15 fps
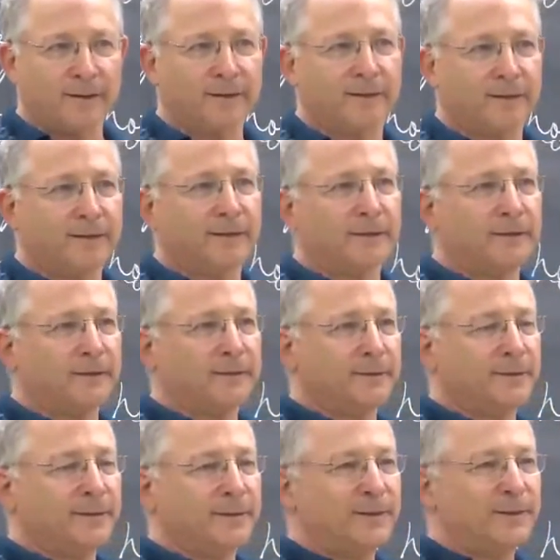Um, is
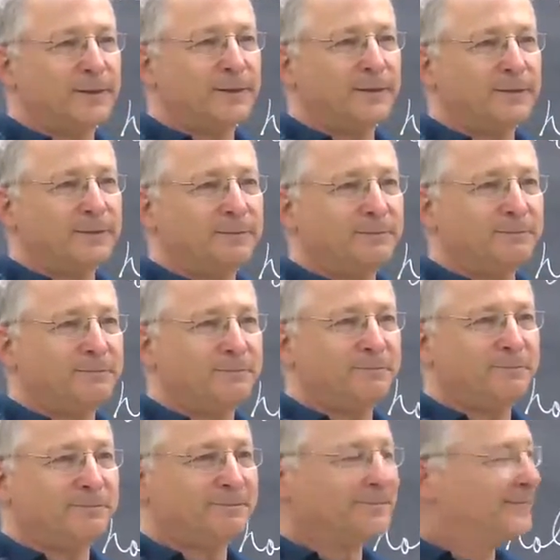there a quick, set,
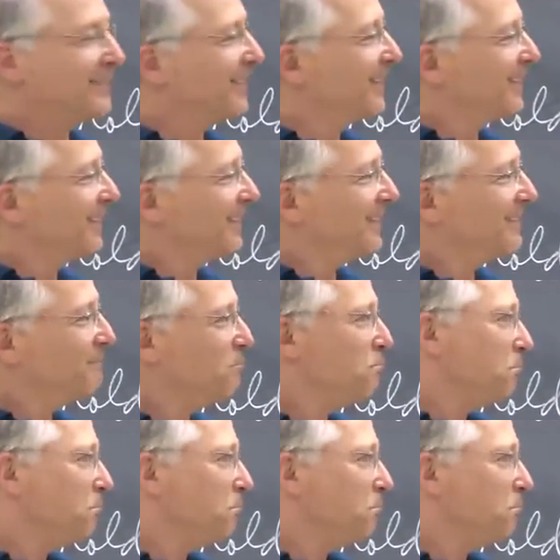quick sketch of uh, it? Or?